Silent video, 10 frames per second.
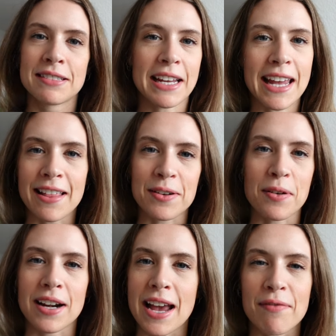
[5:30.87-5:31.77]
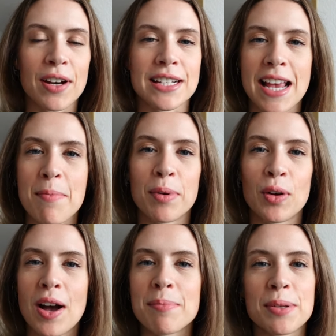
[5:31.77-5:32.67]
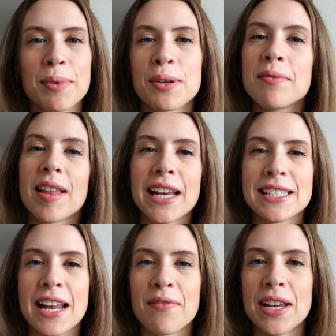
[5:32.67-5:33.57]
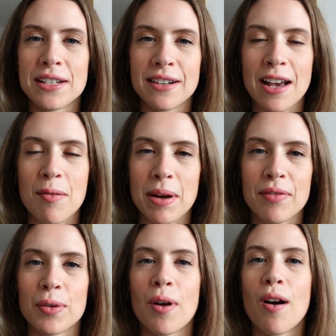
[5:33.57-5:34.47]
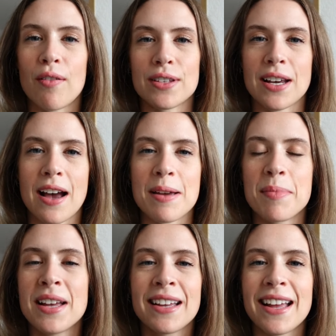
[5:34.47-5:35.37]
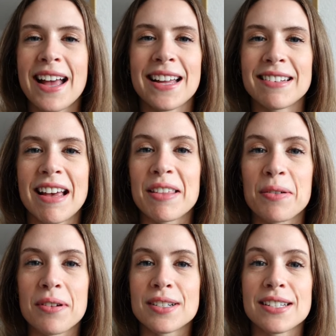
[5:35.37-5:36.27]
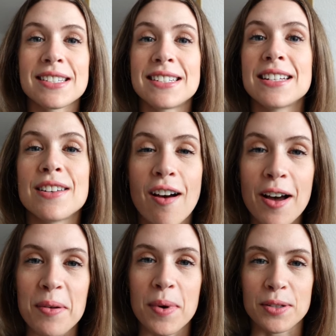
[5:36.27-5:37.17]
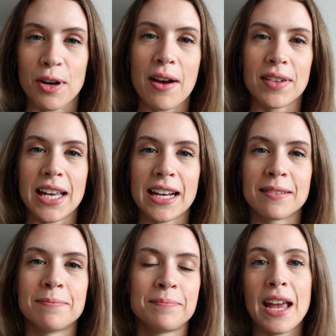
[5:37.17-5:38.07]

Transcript: Take Eleanor and I, for example. I'm someone who likes to have internet on my phone all the time, and Eleanor just did not while traveling.